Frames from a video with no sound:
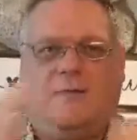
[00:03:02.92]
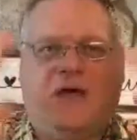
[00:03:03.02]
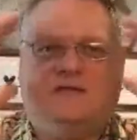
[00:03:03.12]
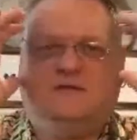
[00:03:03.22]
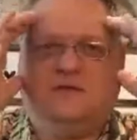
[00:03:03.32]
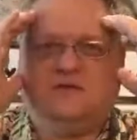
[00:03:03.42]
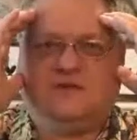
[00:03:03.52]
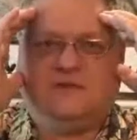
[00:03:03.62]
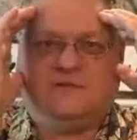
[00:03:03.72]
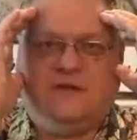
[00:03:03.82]
Our minds don't
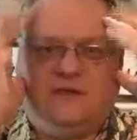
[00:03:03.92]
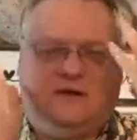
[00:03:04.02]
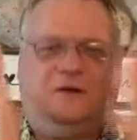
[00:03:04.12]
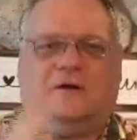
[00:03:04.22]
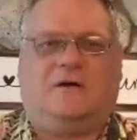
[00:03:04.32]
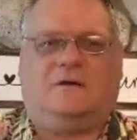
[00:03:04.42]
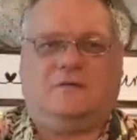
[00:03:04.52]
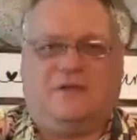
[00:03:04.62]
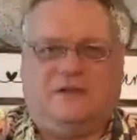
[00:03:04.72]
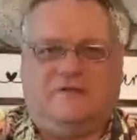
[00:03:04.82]
just live here,
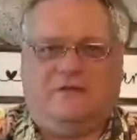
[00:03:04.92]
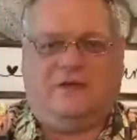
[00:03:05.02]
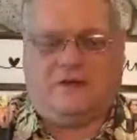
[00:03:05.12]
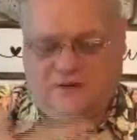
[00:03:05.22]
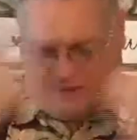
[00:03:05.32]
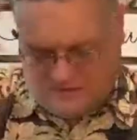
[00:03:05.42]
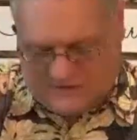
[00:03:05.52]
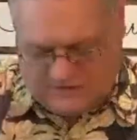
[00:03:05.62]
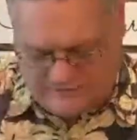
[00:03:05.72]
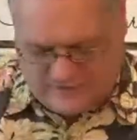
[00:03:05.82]
they live here,
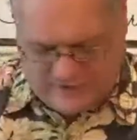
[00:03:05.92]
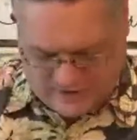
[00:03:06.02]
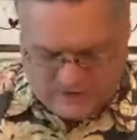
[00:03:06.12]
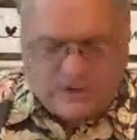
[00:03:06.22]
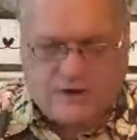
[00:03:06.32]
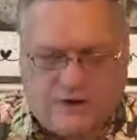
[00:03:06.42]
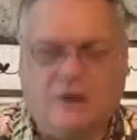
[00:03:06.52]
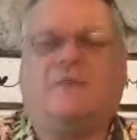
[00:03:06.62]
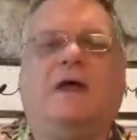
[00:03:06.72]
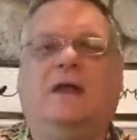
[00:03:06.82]
they live
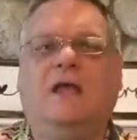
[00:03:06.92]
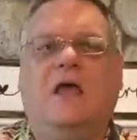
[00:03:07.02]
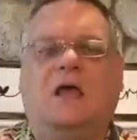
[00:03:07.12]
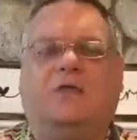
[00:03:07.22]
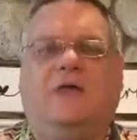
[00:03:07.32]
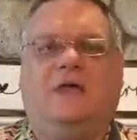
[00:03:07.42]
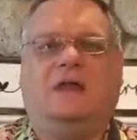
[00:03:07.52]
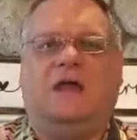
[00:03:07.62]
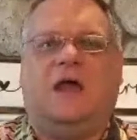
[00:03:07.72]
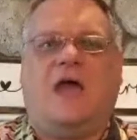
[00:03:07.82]
here, right?
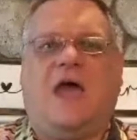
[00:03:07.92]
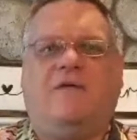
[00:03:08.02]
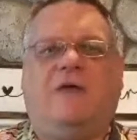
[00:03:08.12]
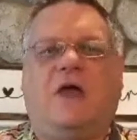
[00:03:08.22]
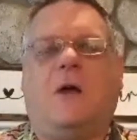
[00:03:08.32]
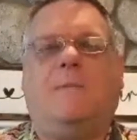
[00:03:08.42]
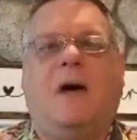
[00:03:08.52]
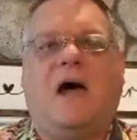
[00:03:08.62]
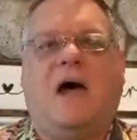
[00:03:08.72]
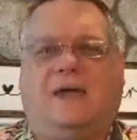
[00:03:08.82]
That having our
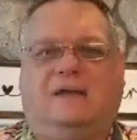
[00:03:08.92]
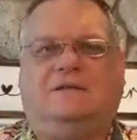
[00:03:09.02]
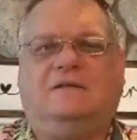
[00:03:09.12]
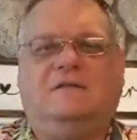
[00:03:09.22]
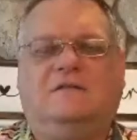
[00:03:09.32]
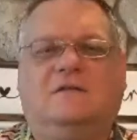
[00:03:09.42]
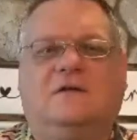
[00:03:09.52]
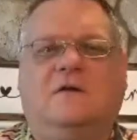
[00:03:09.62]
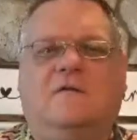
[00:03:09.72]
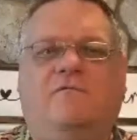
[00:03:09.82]

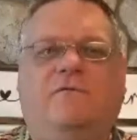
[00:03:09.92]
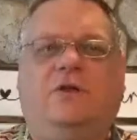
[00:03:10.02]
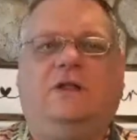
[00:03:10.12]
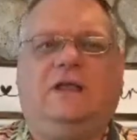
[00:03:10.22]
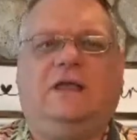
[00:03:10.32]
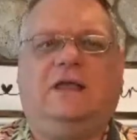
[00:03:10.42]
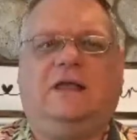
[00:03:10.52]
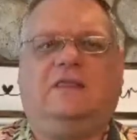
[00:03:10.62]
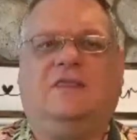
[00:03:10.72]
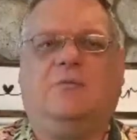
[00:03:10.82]
minds
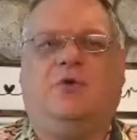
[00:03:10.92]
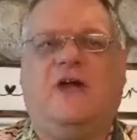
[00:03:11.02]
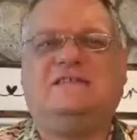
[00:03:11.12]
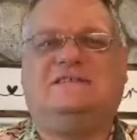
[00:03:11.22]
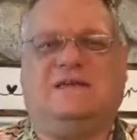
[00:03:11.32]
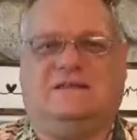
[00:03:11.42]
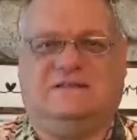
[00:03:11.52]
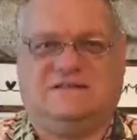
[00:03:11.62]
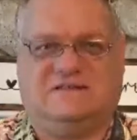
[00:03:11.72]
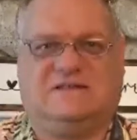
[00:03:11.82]
fully in the
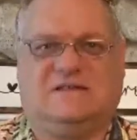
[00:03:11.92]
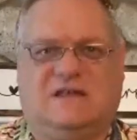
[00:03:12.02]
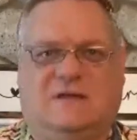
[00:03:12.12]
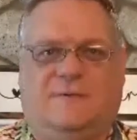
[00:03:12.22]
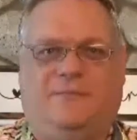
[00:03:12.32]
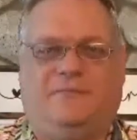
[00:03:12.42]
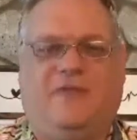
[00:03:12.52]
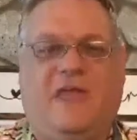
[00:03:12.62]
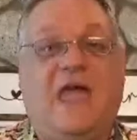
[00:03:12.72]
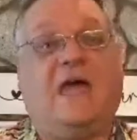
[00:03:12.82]
presence
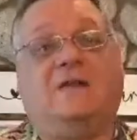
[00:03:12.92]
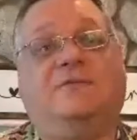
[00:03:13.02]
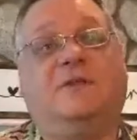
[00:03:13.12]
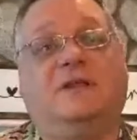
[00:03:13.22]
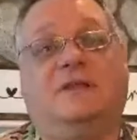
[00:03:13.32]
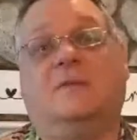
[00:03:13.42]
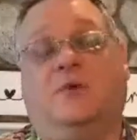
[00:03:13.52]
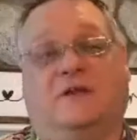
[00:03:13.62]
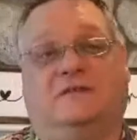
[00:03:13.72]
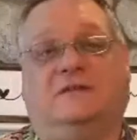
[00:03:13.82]
and fully in the
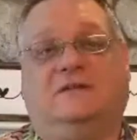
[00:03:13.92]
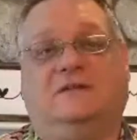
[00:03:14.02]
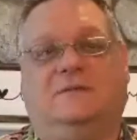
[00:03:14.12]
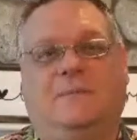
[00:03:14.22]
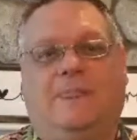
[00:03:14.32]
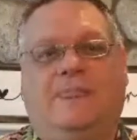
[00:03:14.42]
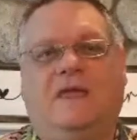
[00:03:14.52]
present,